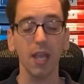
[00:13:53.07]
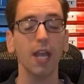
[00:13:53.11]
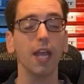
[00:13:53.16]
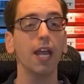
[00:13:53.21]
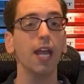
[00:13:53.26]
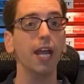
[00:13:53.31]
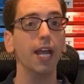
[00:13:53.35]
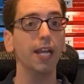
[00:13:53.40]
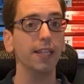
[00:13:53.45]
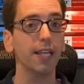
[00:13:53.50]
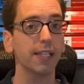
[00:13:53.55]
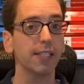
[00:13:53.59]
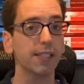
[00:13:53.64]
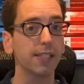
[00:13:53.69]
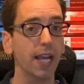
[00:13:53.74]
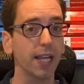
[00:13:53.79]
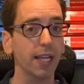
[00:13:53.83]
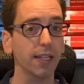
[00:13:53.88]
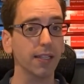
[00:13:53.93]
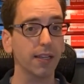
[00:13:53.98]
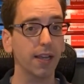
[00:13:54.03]
And that
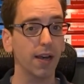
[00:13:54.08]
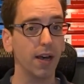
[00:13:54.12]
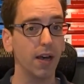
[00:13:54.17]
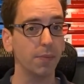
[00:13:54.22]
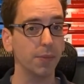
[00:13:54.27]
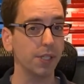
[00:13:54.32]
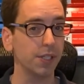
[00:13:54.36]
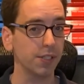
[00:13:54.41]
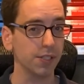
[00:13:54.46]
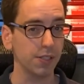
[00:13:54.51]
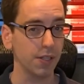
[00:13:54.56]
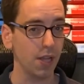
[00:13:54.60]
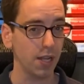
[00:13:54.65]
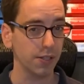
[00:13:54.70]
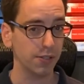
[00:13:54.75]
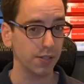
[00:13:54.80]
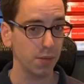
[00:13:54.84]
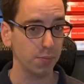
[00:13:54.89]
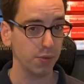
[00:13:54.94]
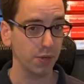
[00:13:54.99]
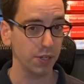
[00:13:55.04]
second comma is not
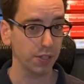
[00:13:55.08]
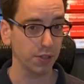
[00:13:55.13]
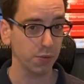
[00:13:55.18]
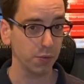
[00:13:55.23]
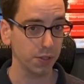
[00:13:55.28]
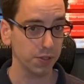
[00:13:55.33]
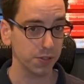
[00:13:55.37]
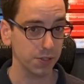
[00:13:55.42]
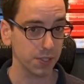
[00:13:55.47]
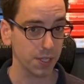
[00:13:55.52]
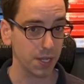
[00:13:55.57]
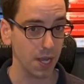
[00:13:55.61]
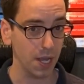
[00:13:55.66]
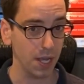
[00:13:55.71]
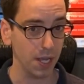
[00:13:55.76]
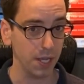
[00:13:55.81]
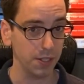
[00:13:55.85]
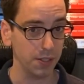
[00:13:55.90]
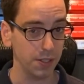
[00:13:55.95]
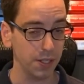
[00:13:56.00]
separating the word Scott.